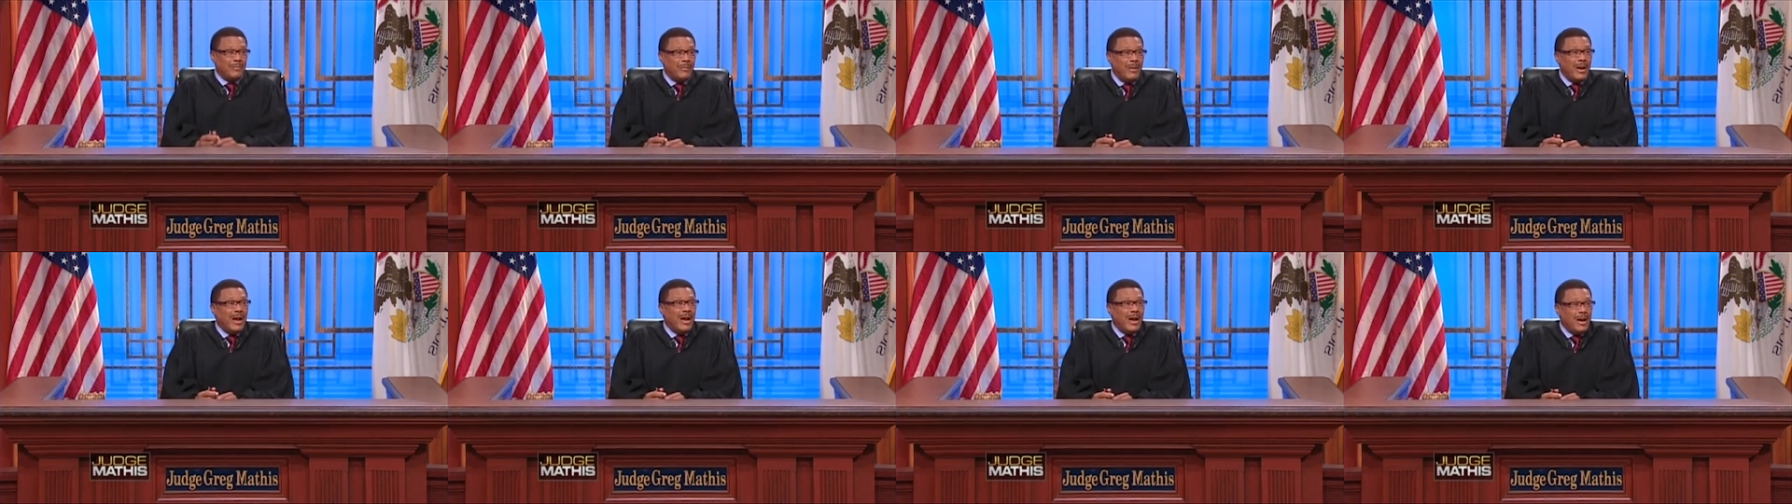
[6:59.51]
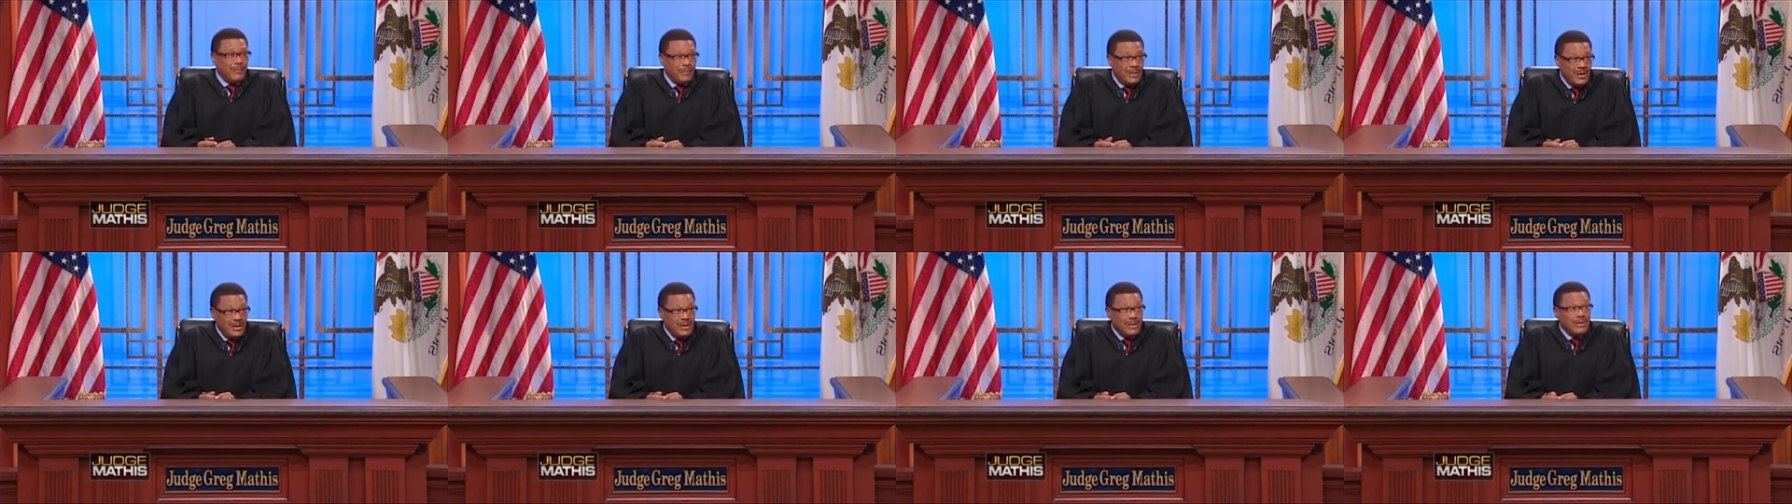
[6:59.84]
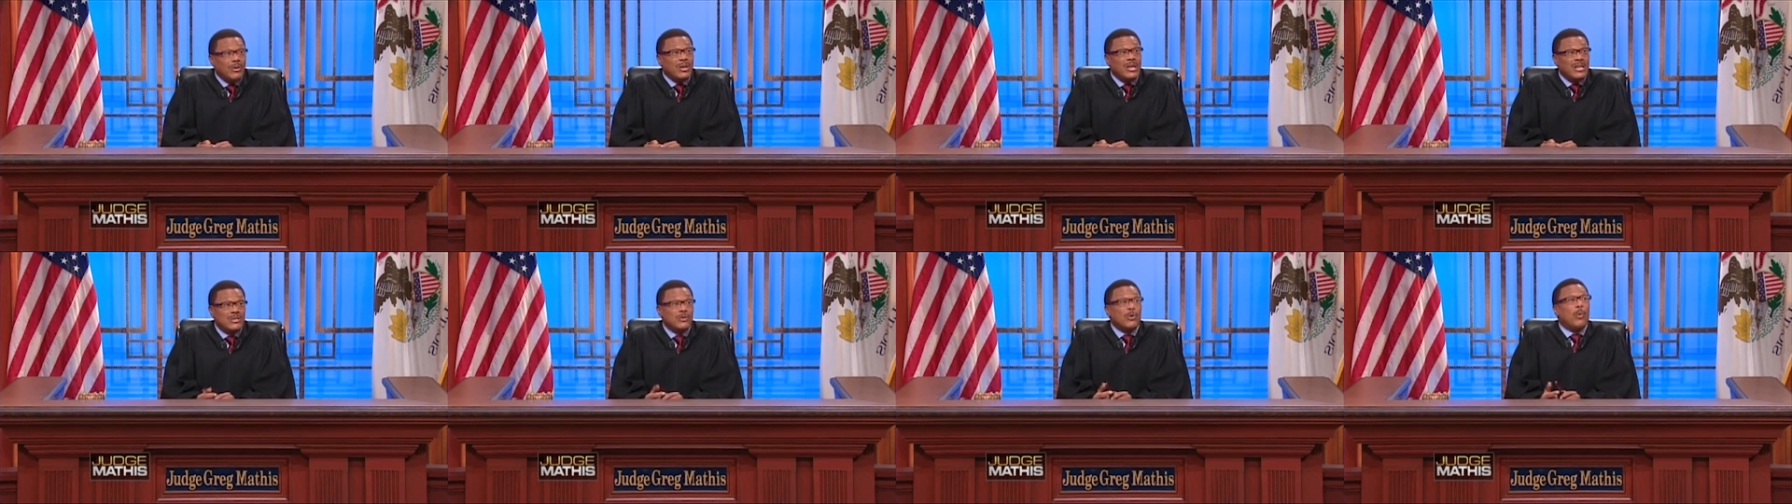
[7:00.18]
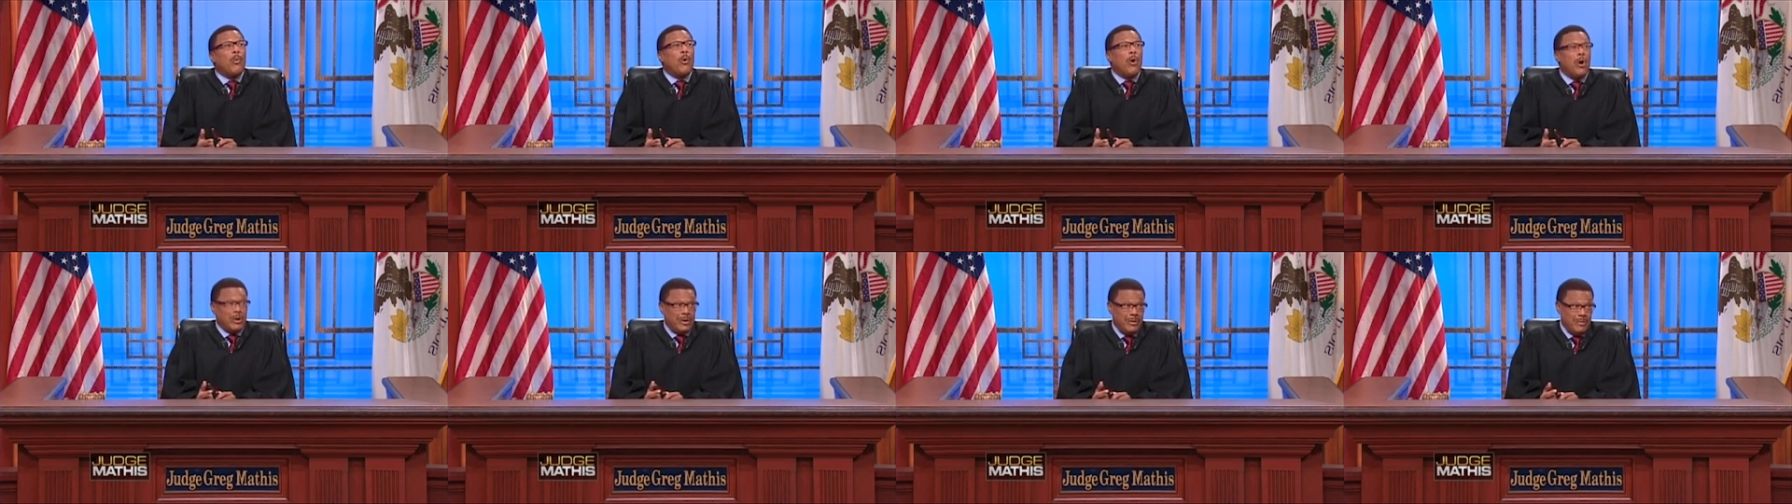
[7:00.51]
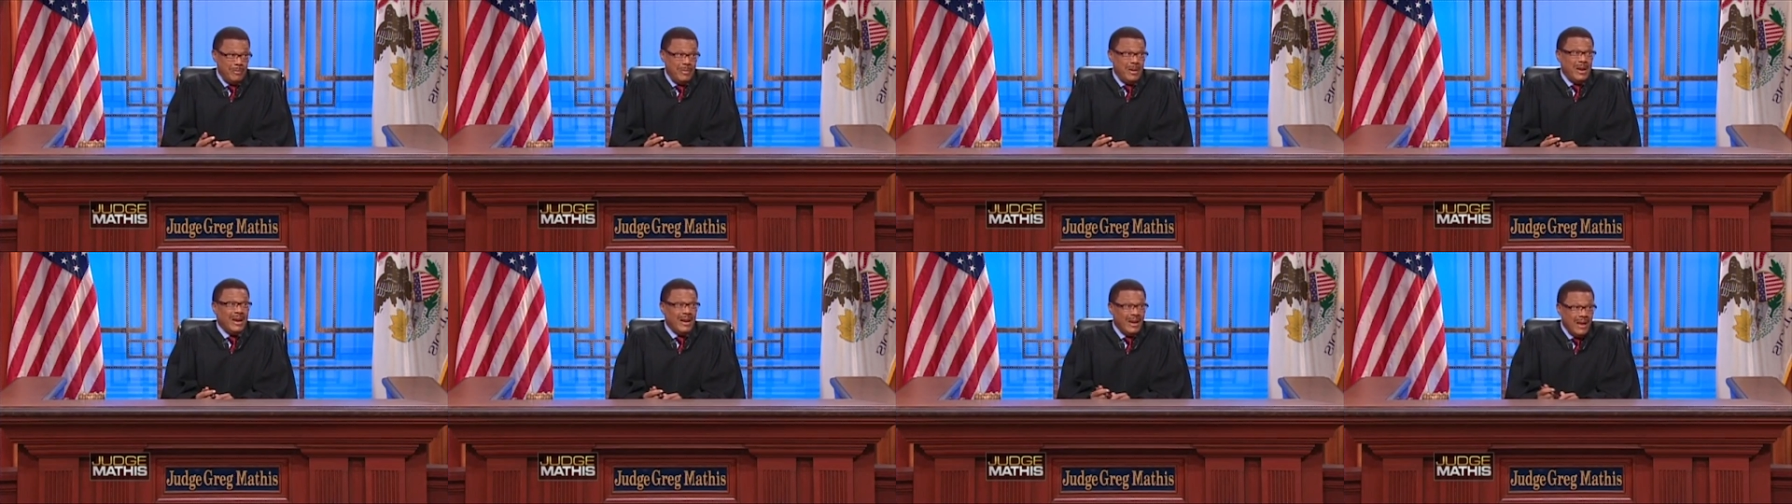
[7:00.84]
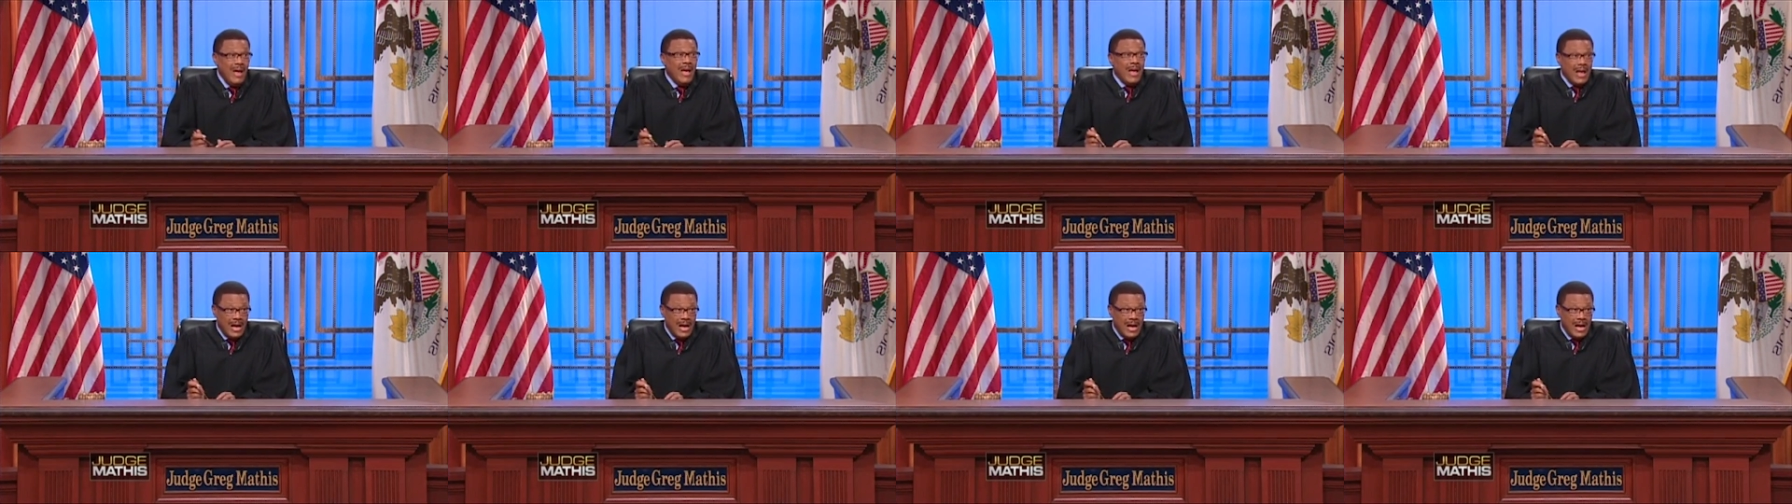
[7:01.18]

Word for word: ma'am. He's a wannabe.